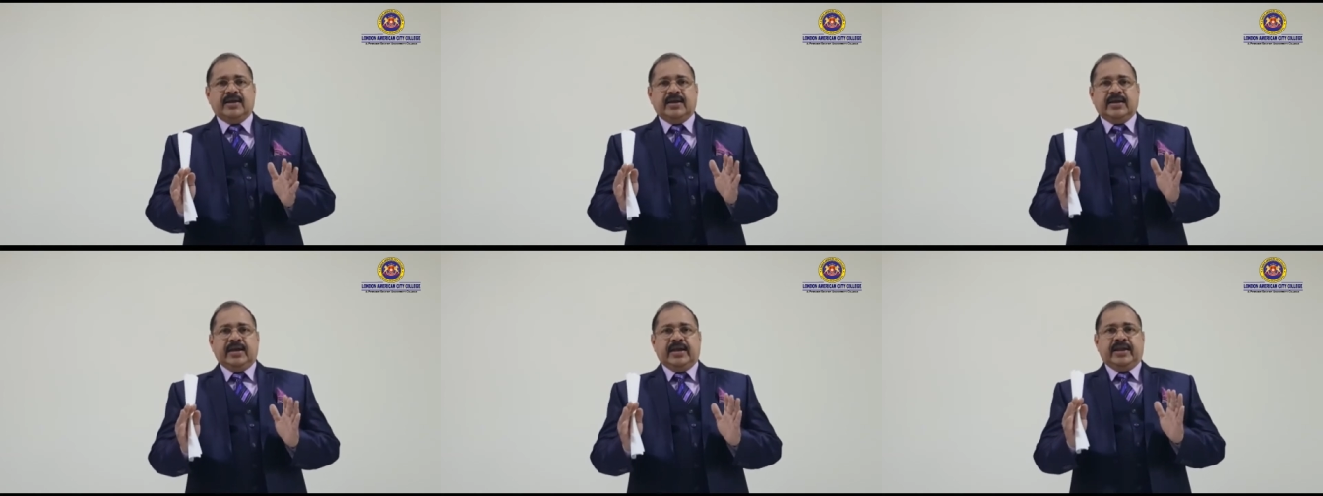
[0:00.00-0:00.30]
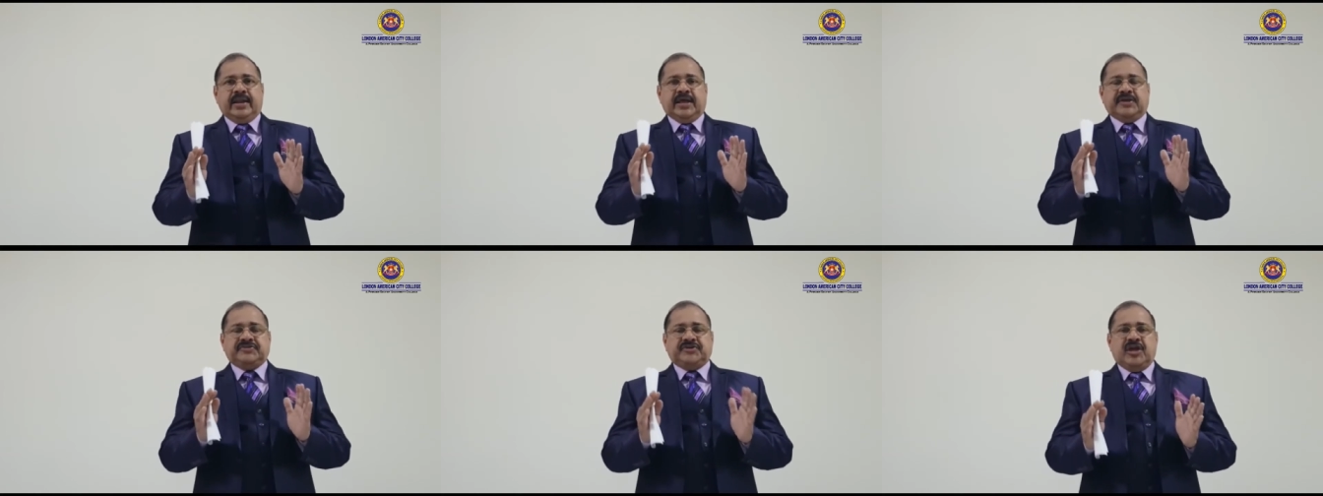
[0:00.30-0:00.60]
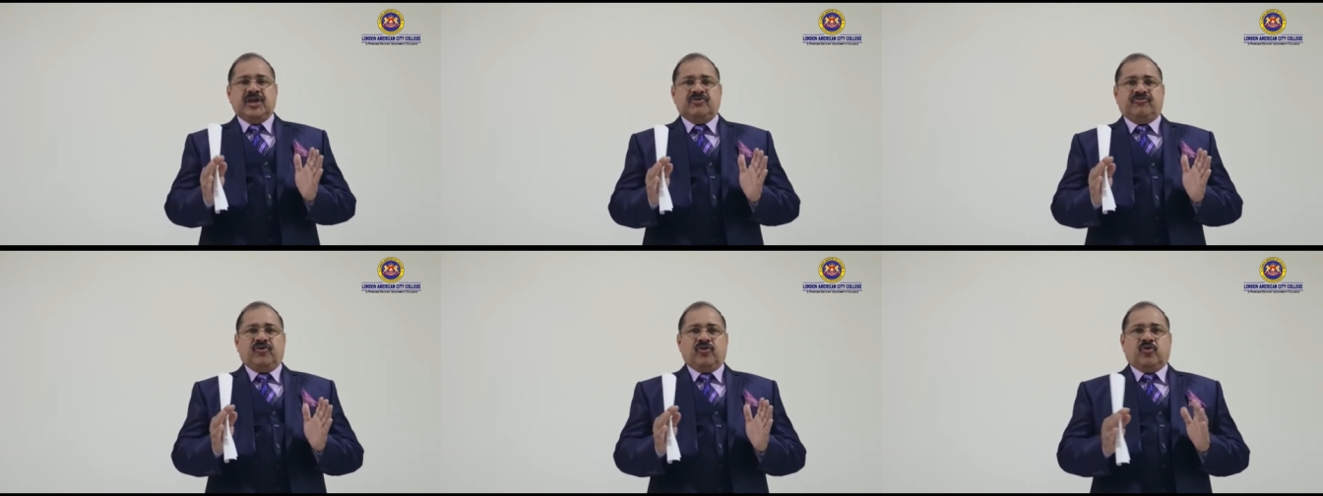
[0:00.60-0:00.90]
in
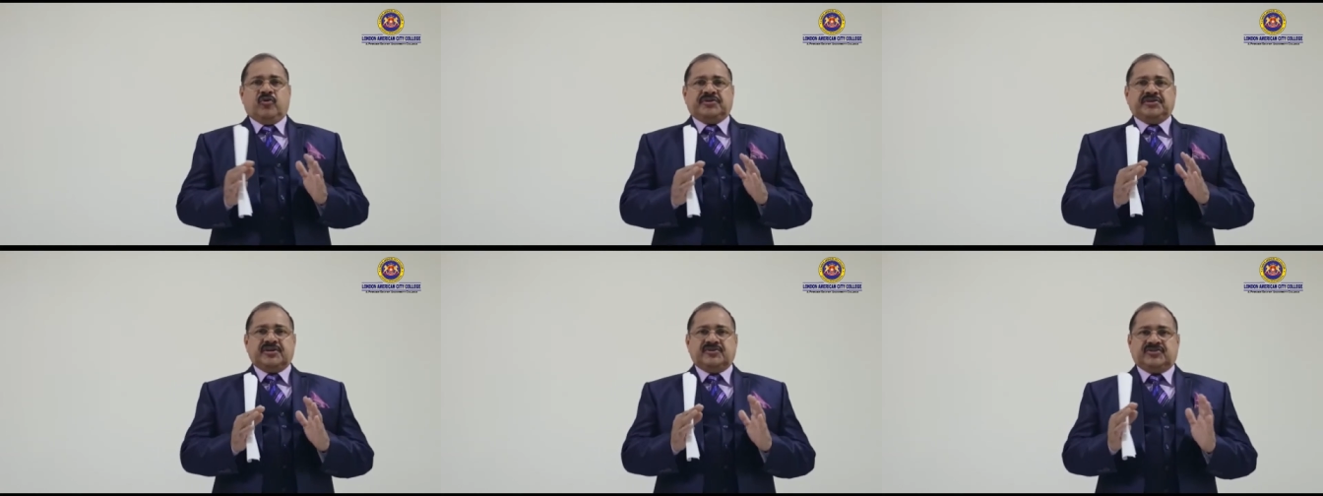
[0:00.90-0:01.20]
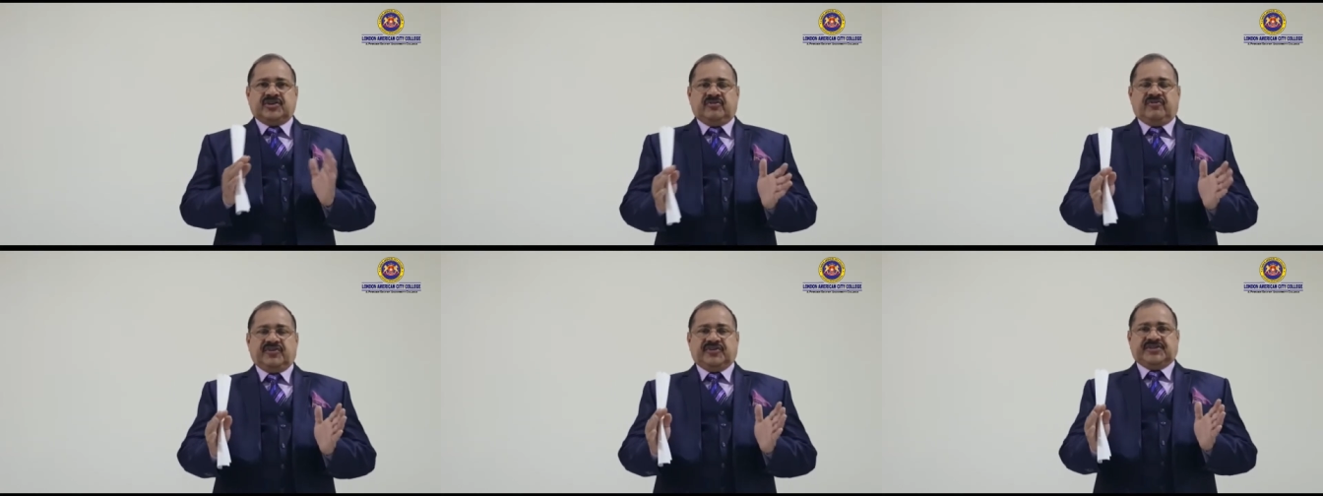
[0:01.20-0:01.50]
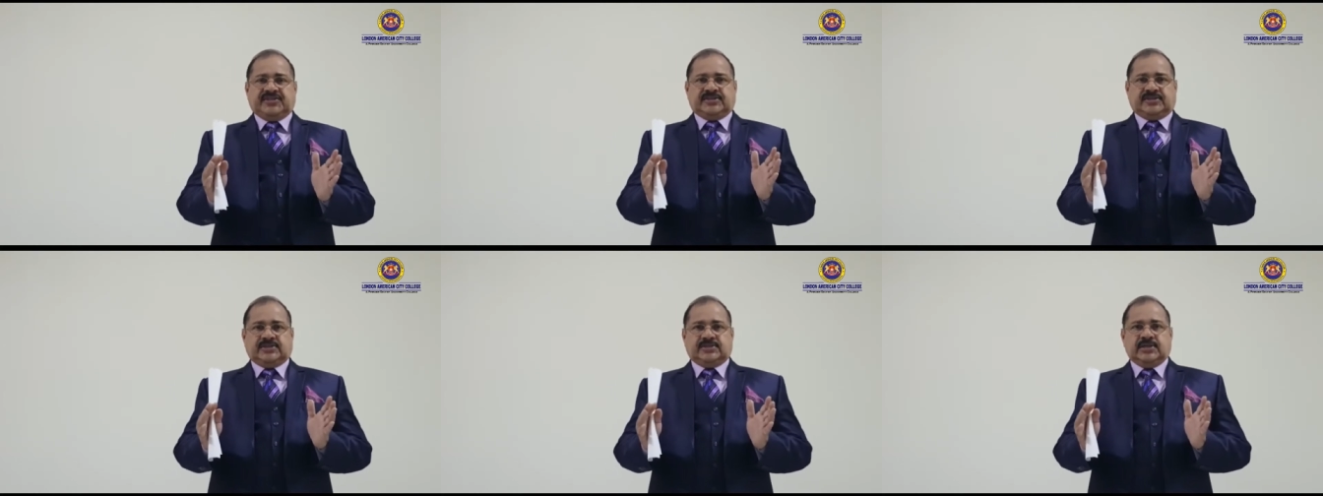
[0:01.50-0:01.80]
exchange for goods and
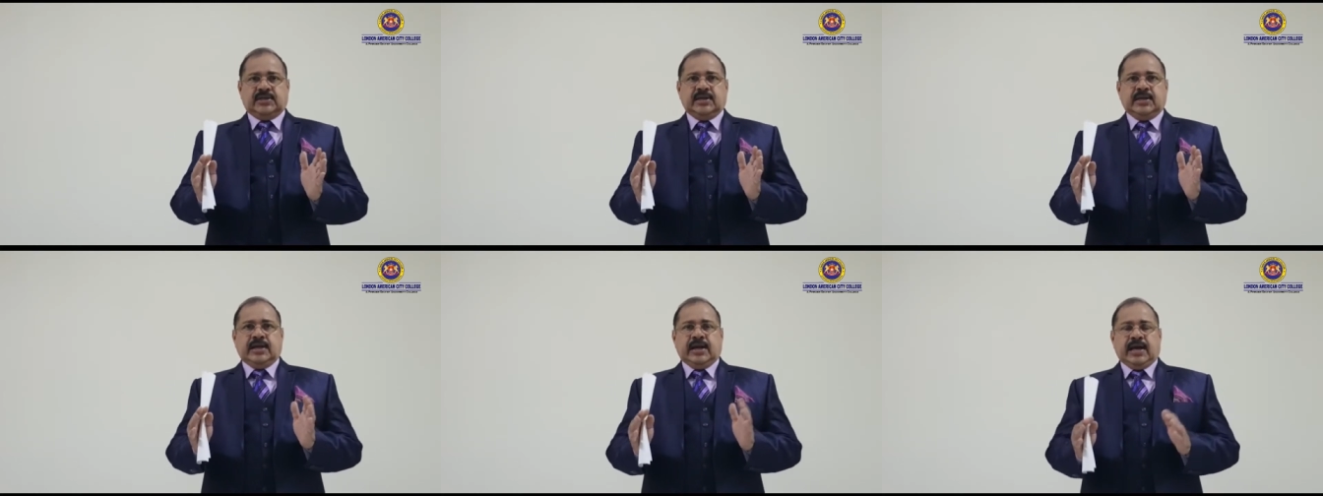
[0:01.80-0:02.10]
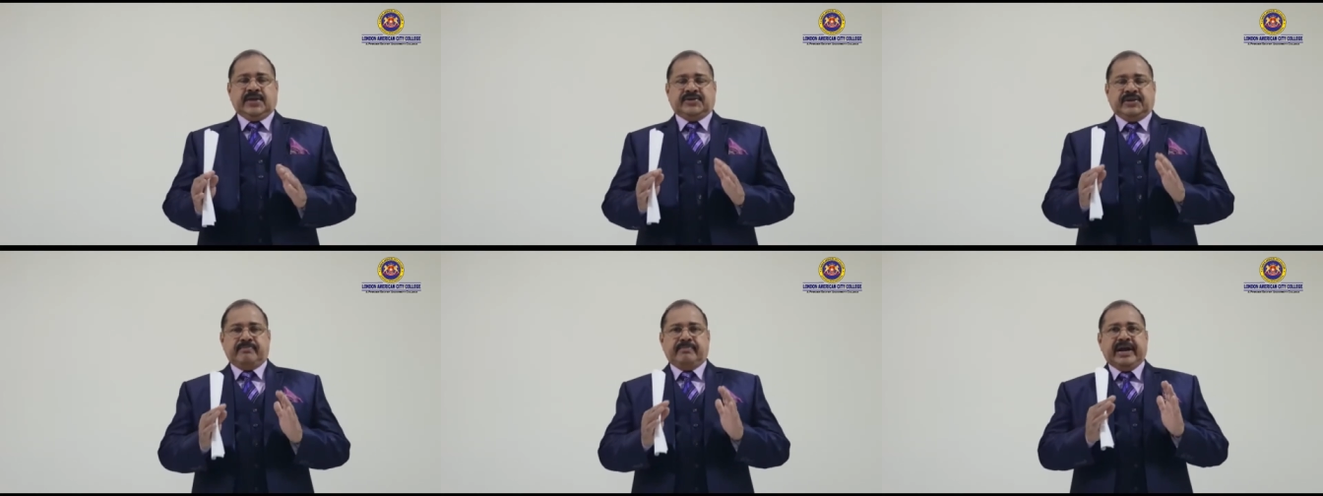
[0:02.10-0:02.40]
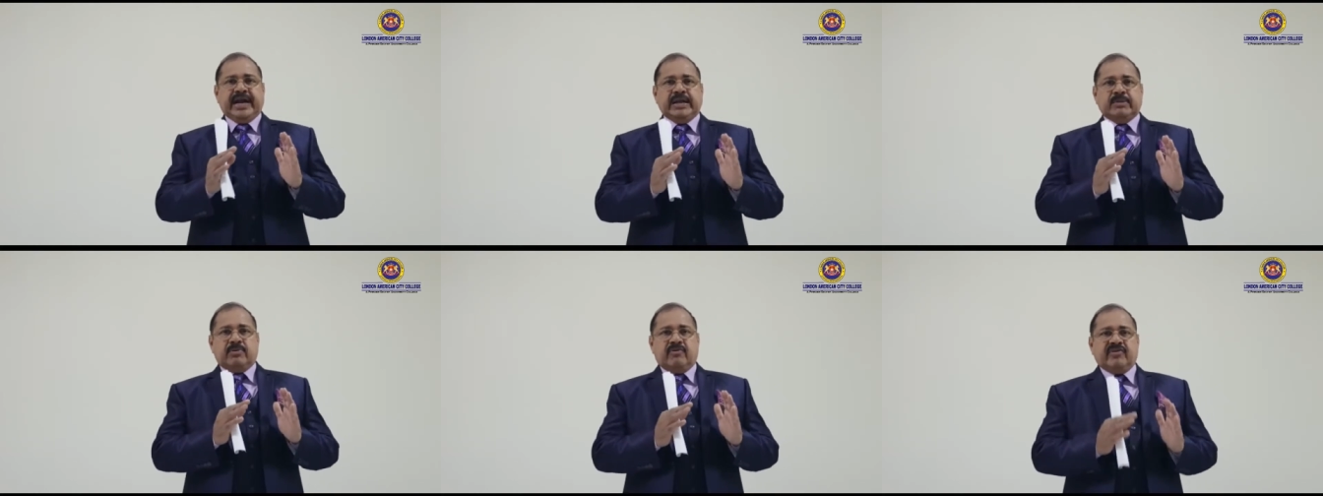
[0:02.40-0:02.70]
services as a
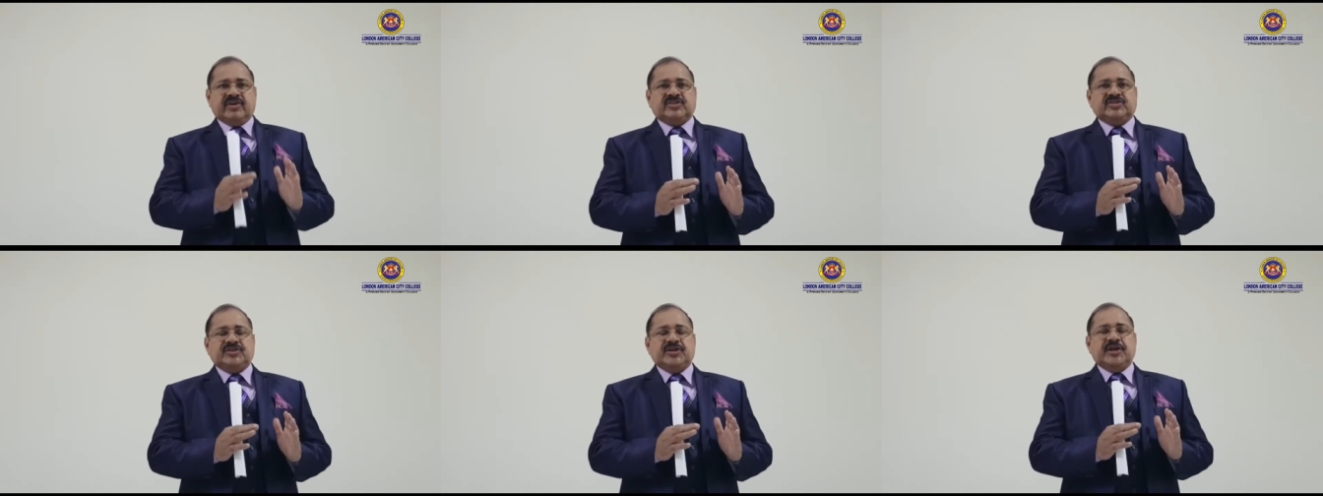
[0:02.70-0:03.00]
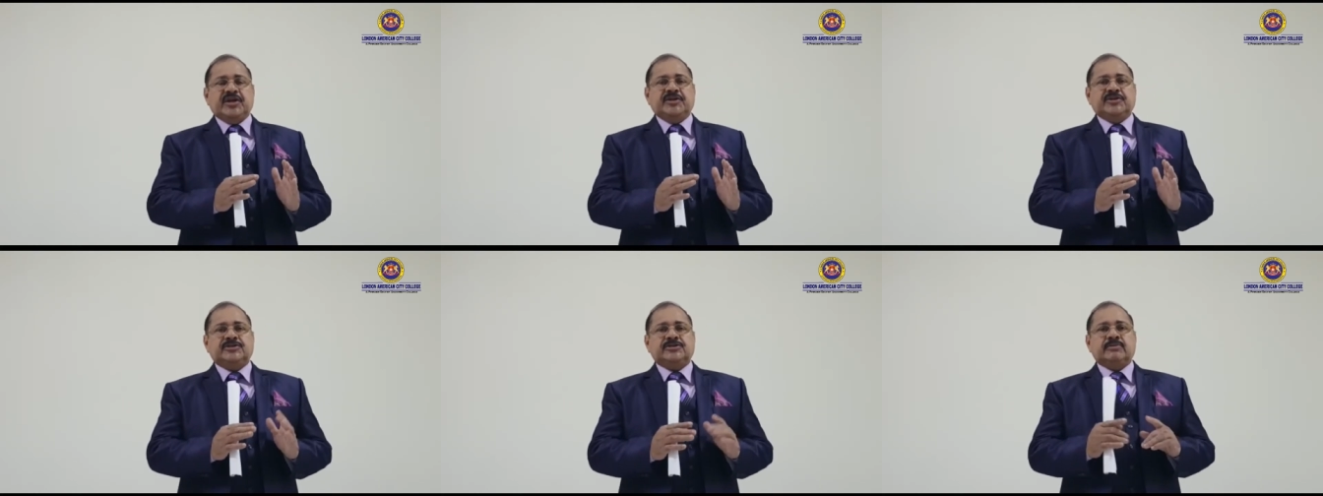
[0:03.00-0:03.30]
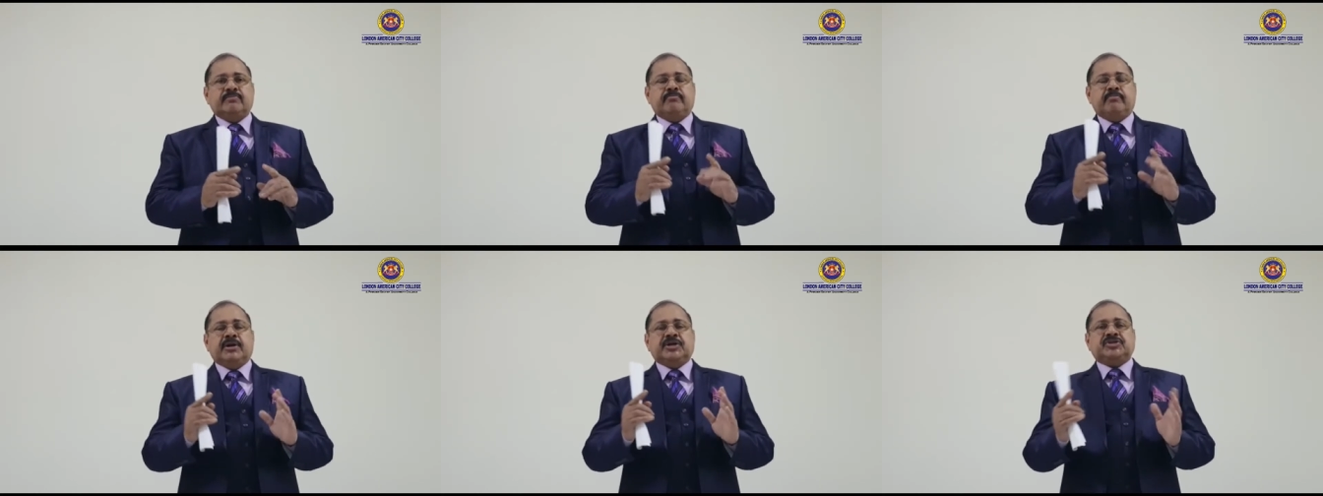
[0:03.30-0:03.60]
medium of exchange,
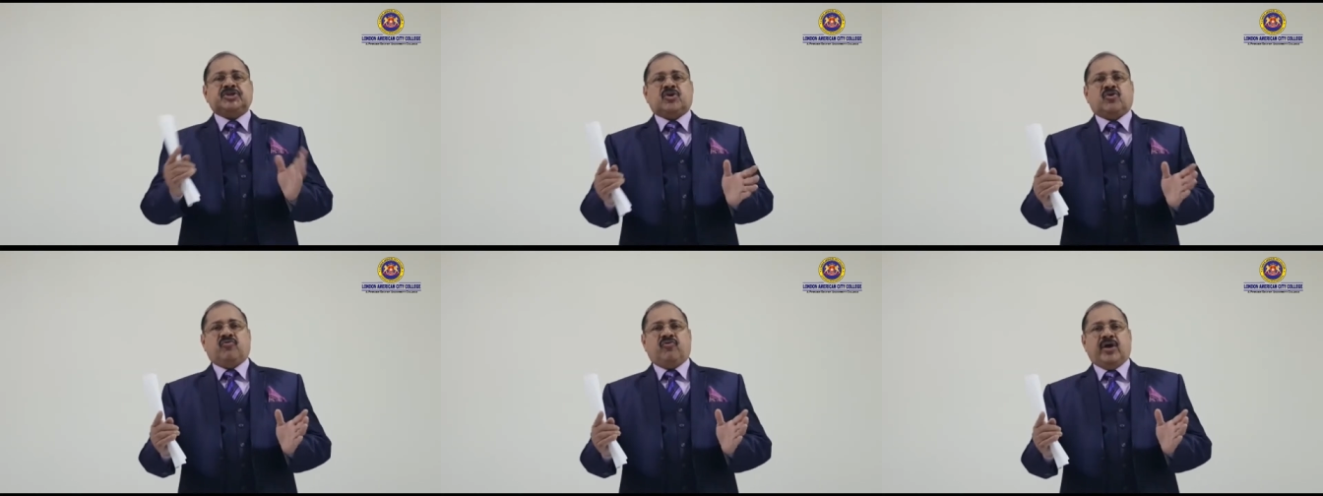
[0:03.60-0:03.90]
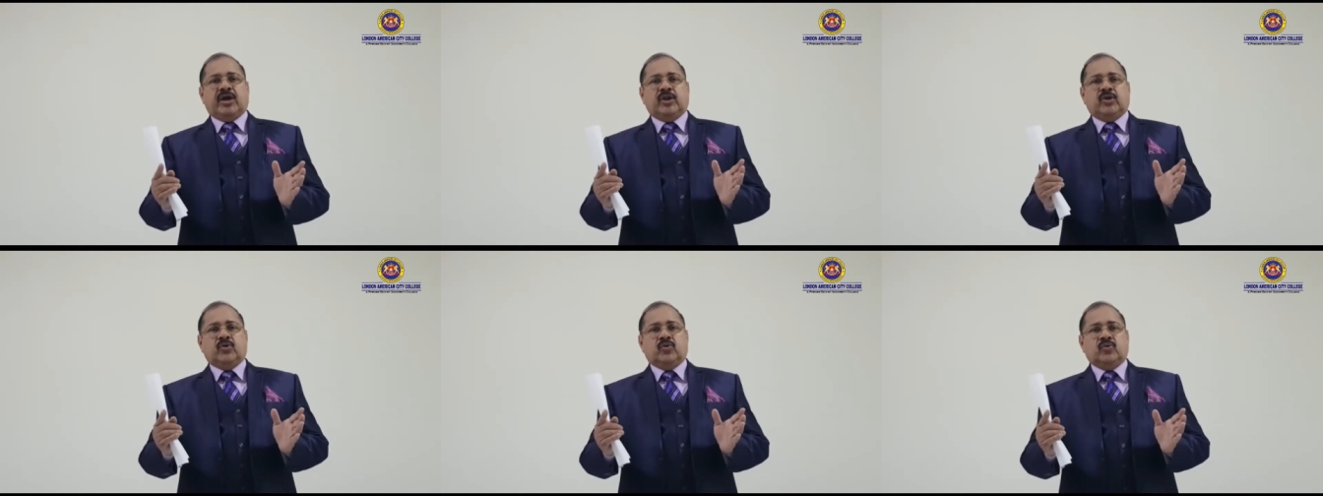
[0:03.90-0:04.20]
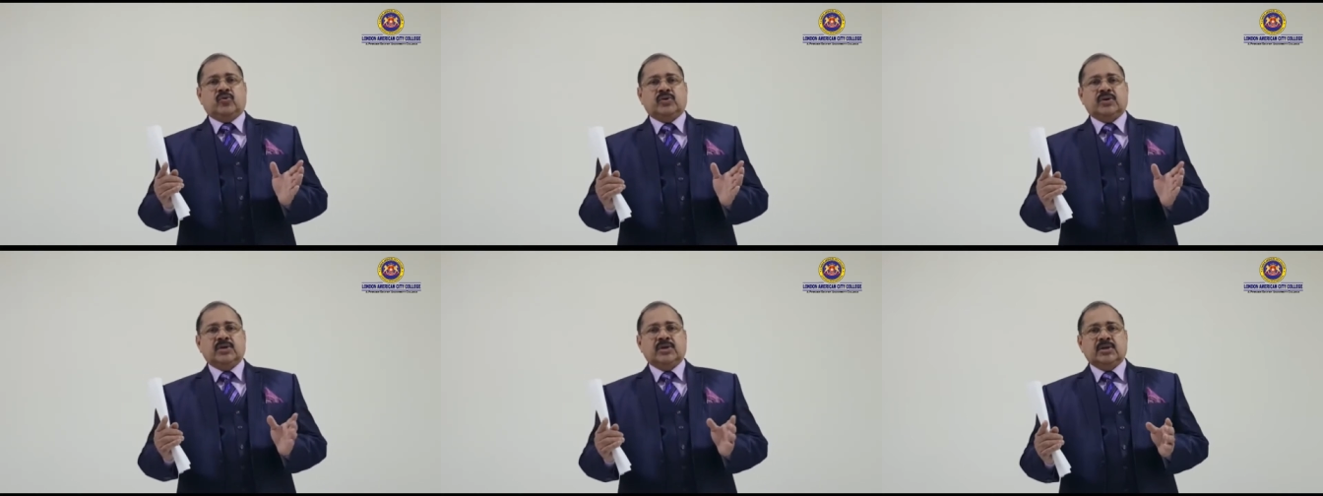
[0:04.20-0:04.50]
measure of
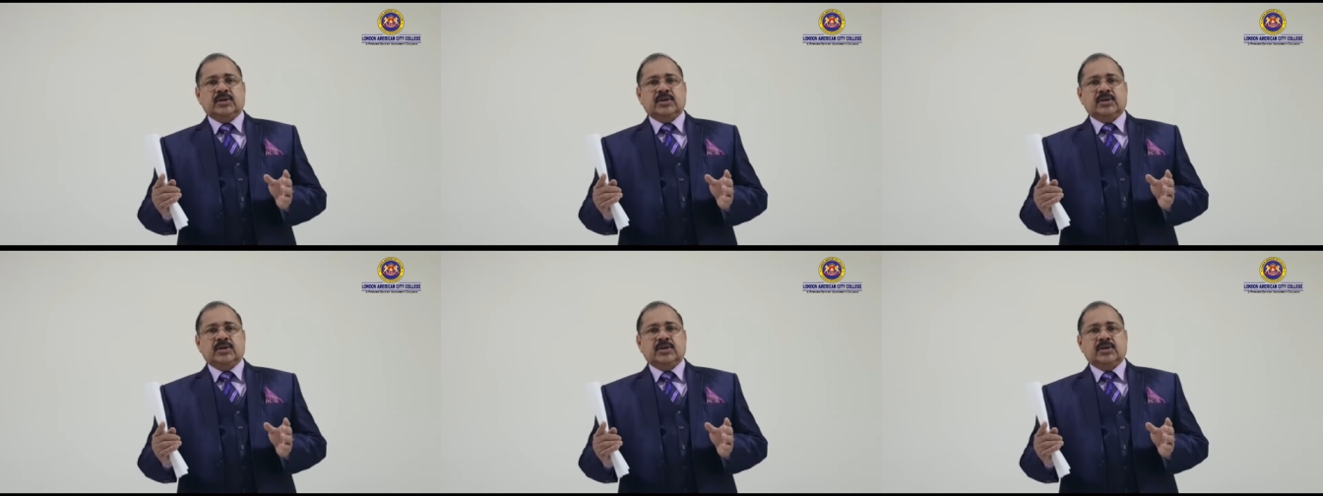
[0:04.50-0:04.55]
value,